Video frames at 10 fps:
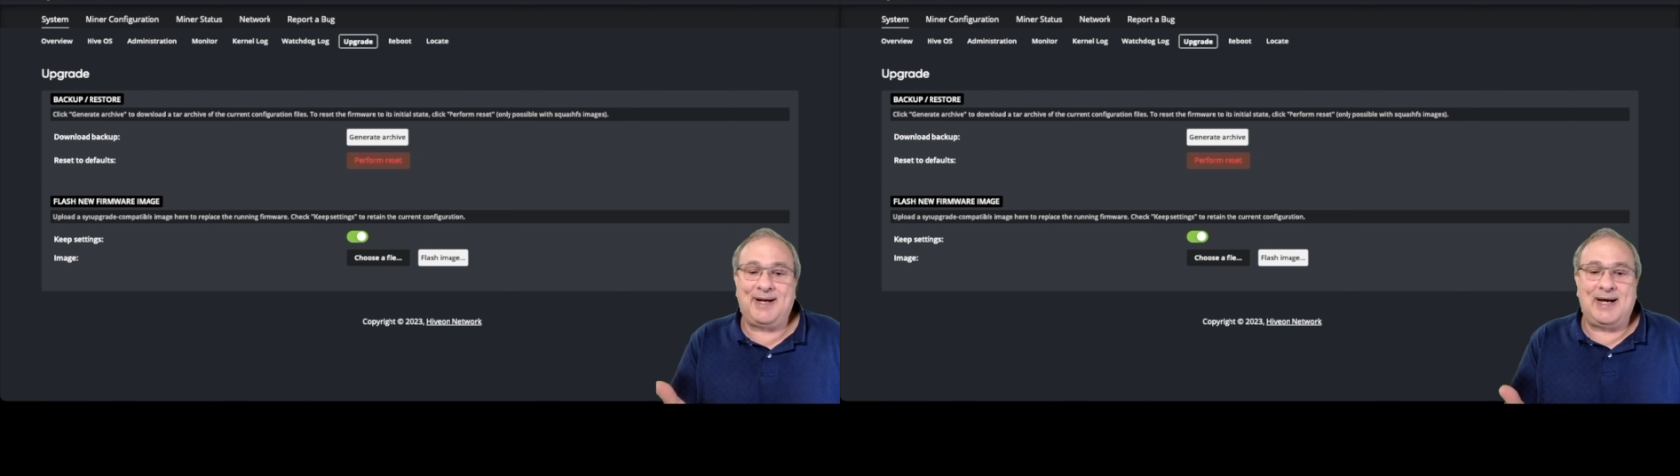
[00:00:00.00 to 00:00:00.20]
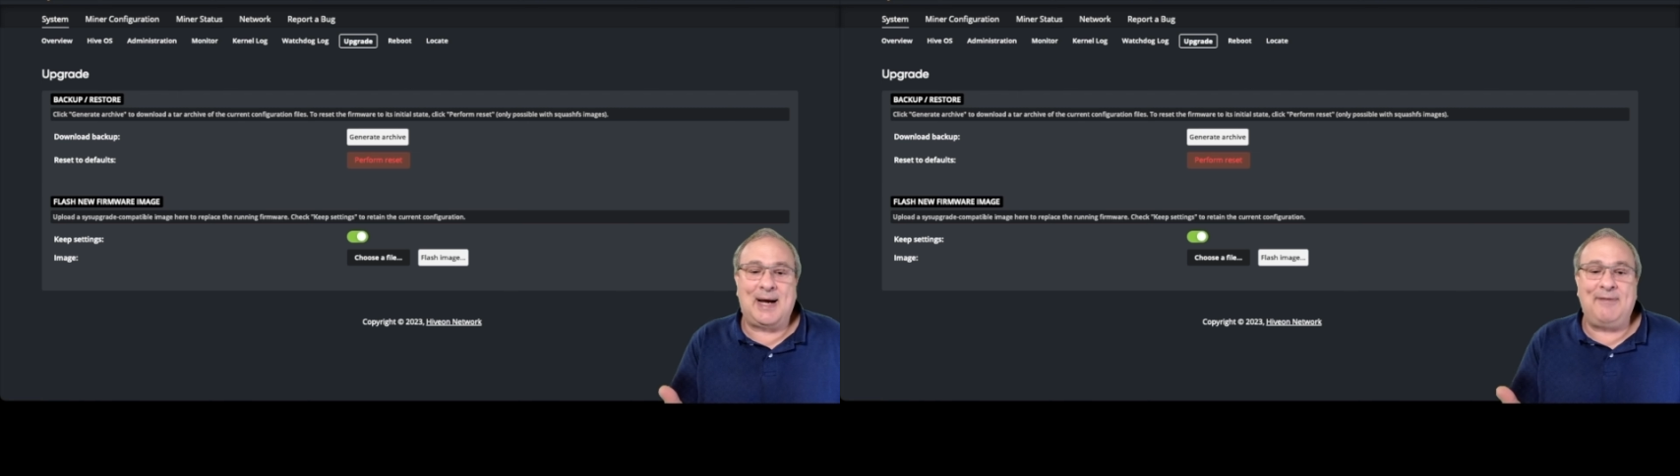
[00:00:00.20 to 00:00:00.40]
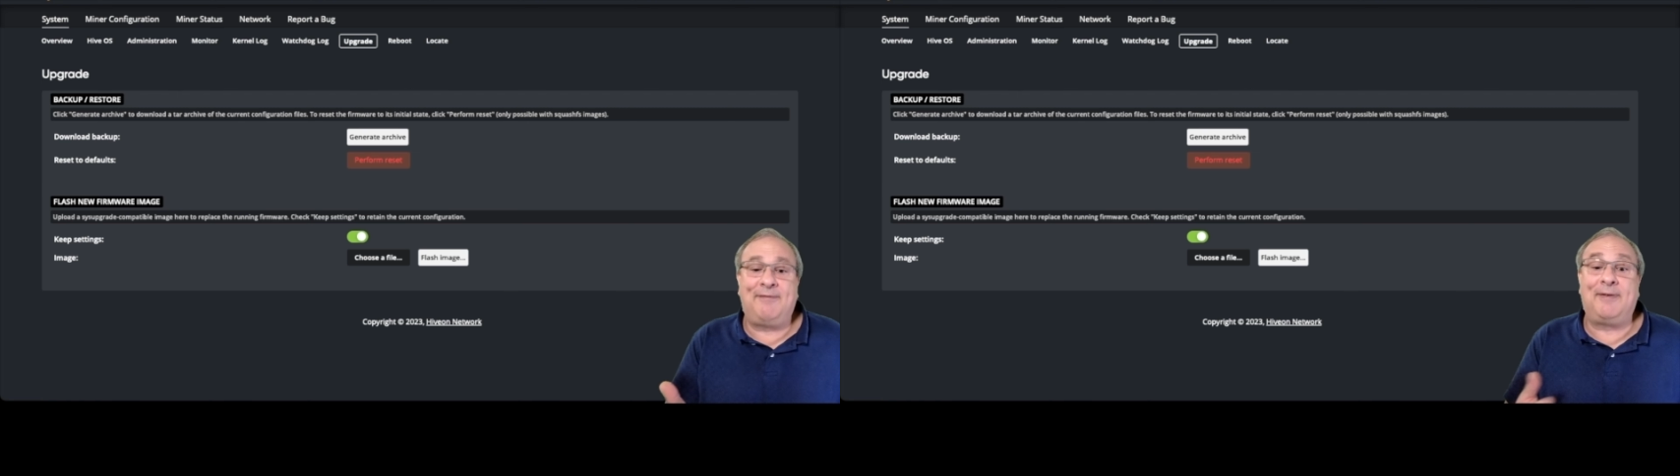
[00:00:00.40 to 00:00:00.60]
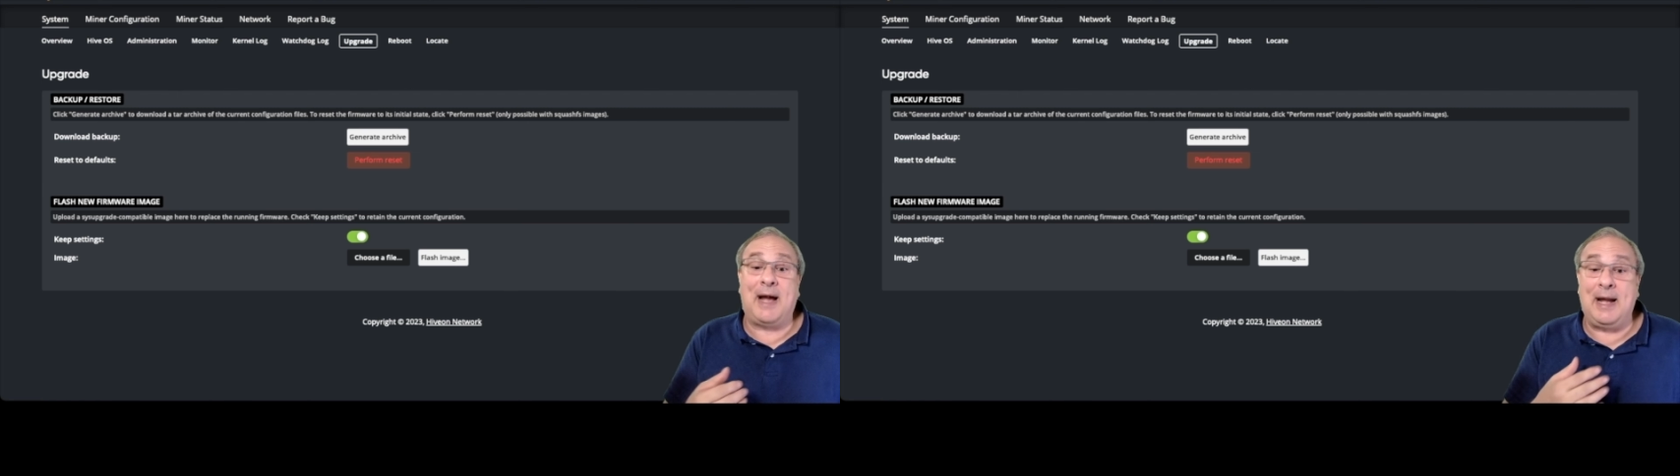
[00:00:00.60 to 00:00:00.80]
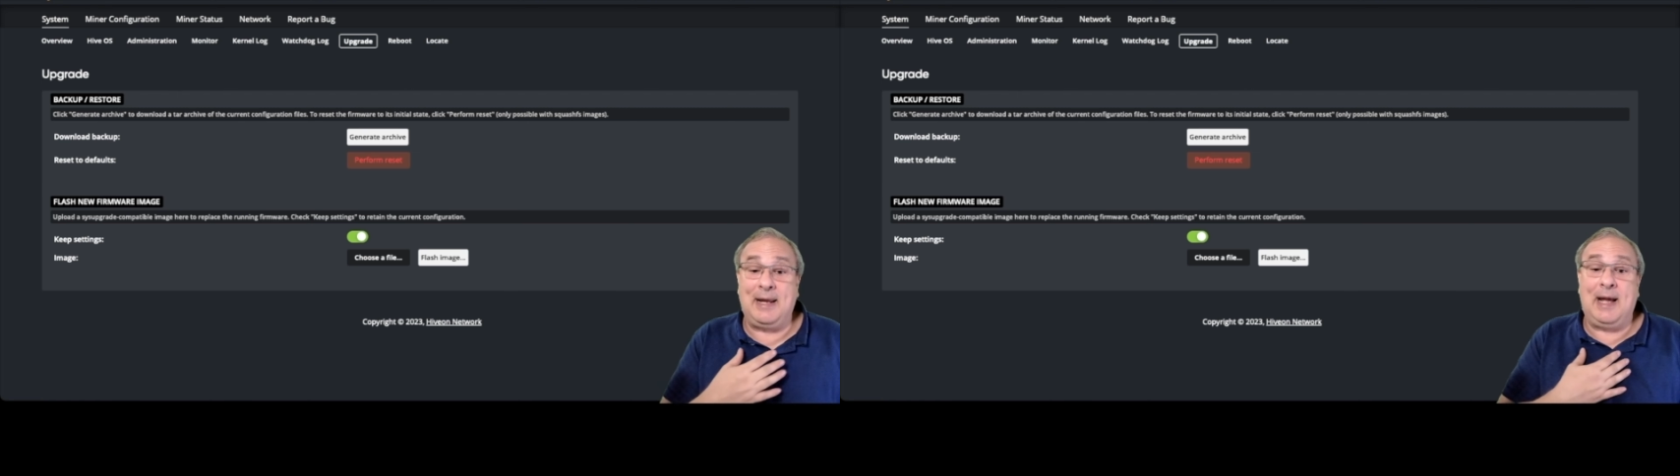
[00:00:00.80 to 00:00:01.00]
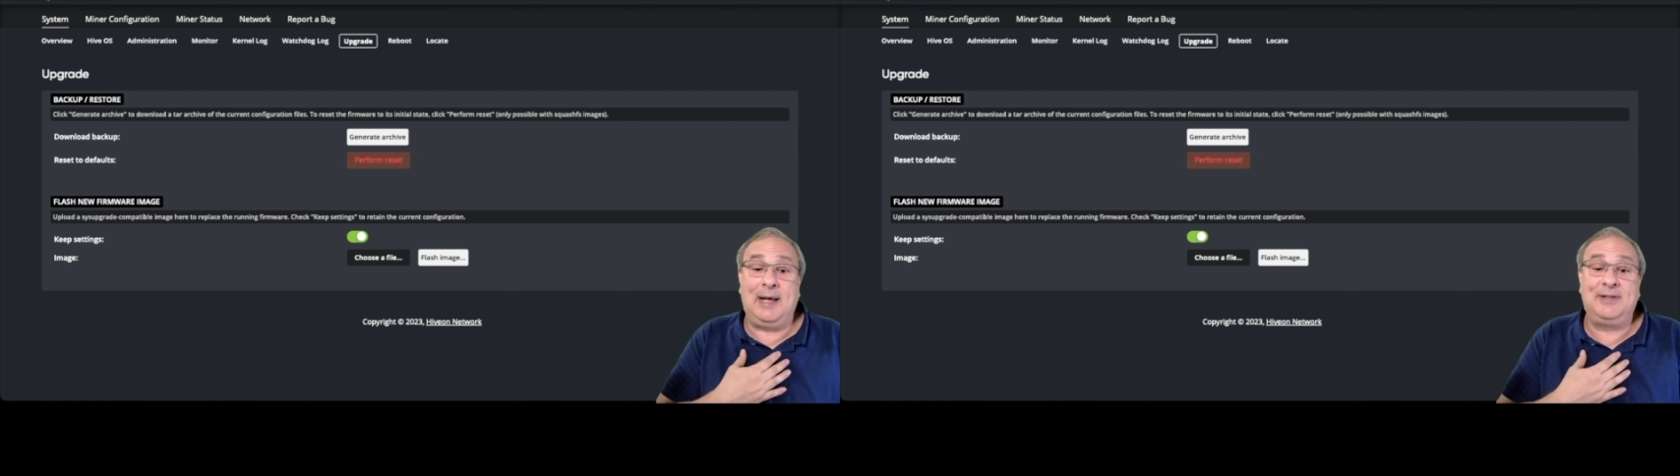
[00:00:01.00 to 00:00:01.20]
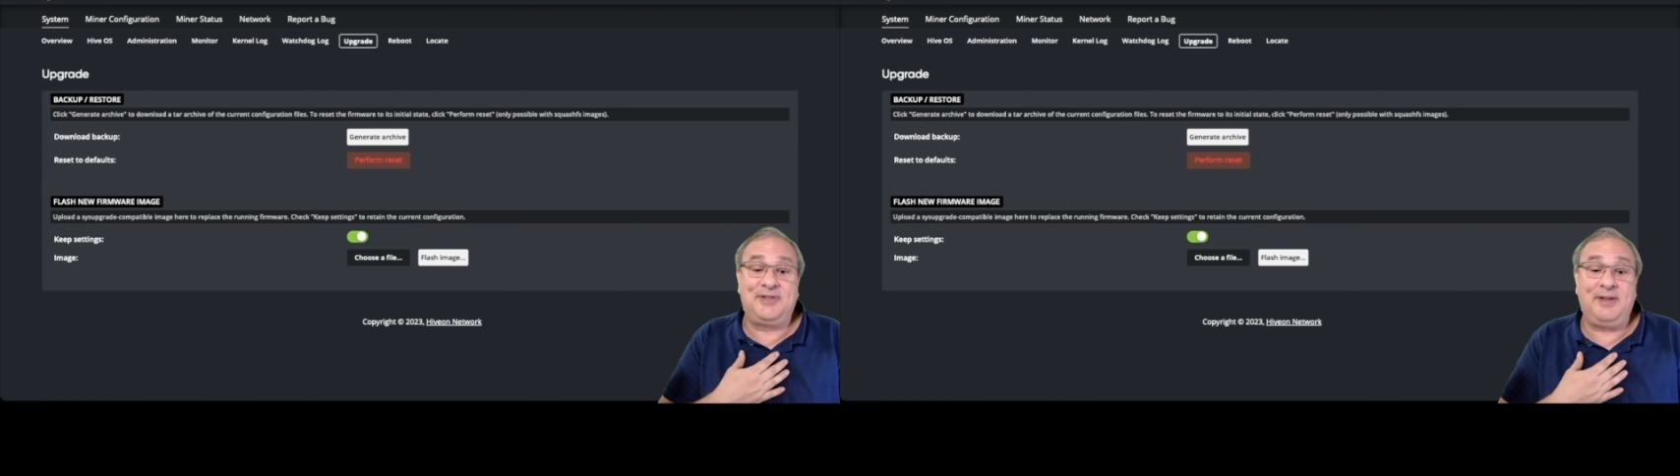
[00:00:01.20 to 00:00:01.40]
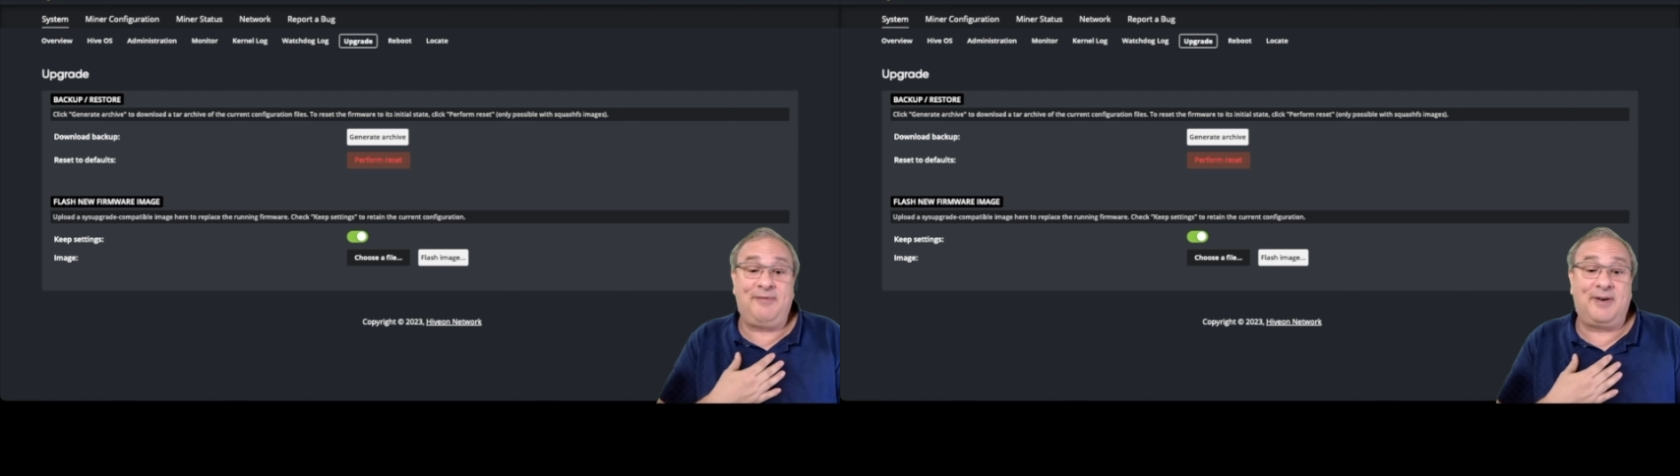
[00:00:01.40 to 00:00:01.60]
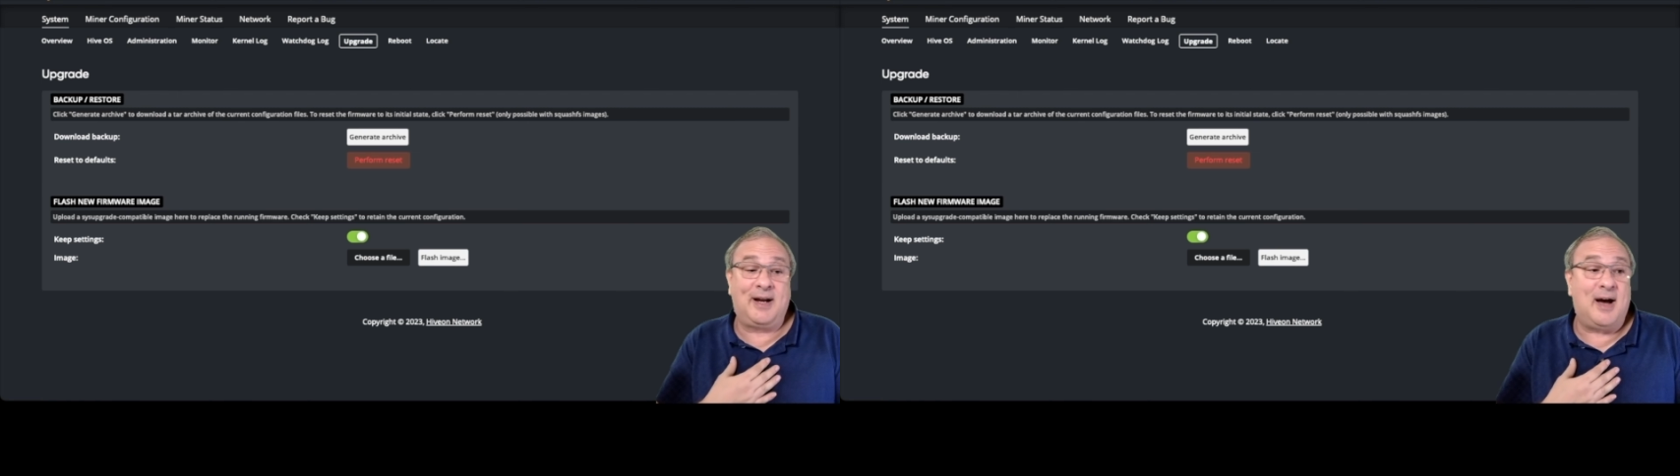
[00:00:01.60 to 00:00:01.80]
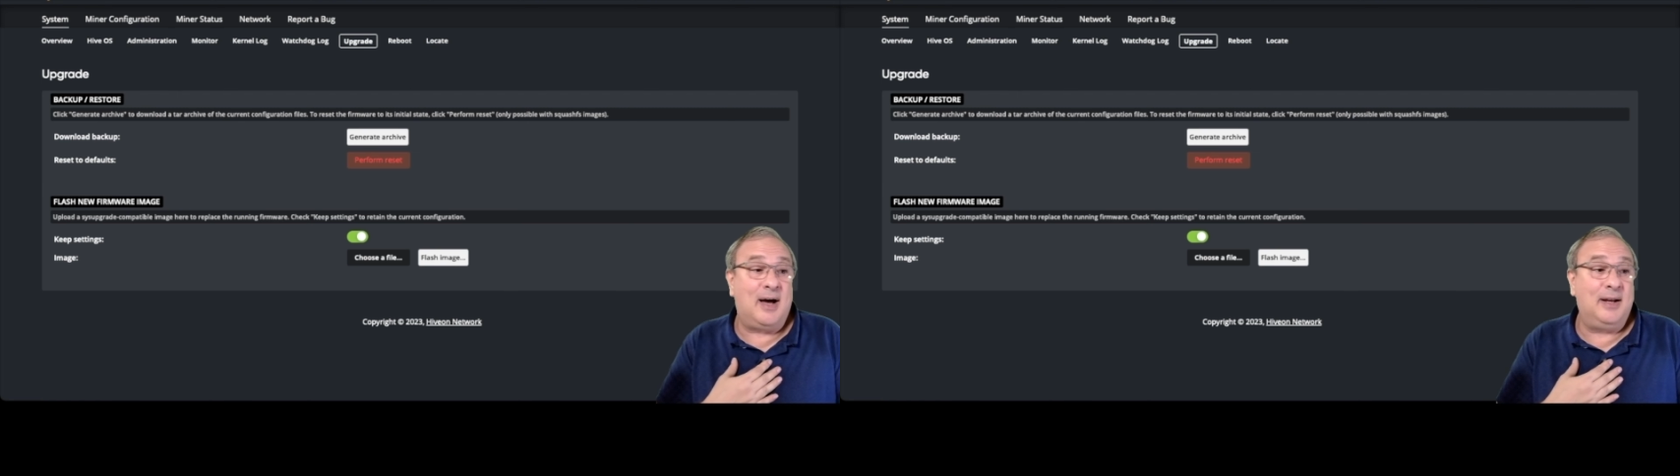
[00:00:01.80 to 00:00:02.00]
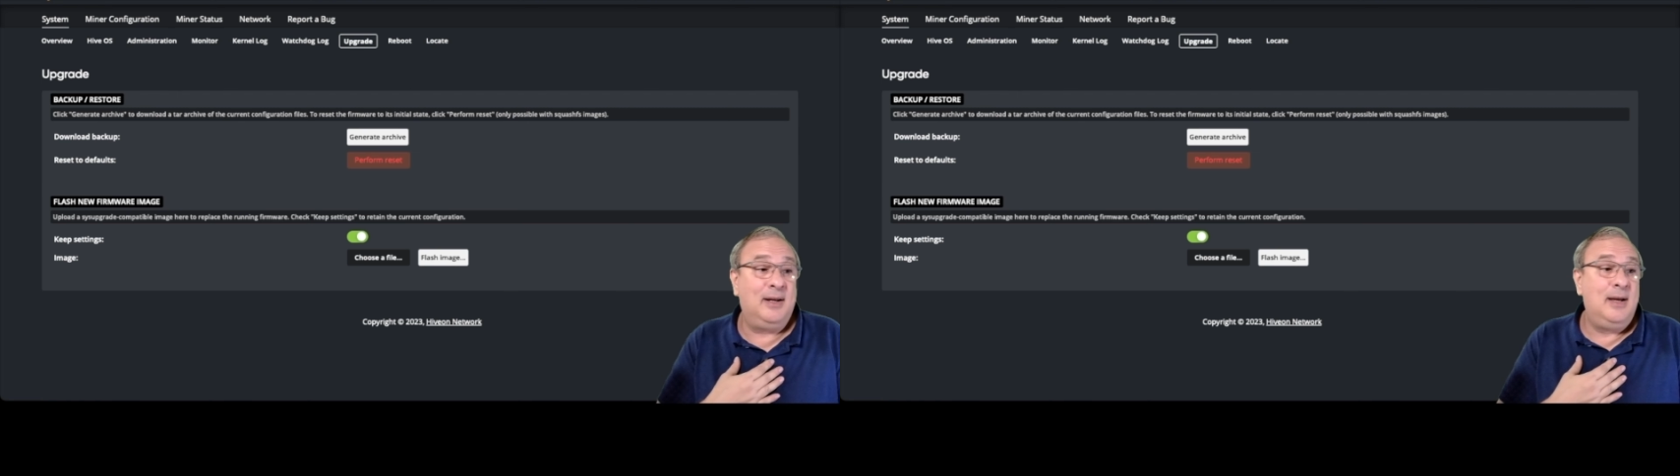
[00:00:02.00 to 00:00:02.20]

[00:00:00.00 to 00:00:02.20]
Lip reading: I actually forgot,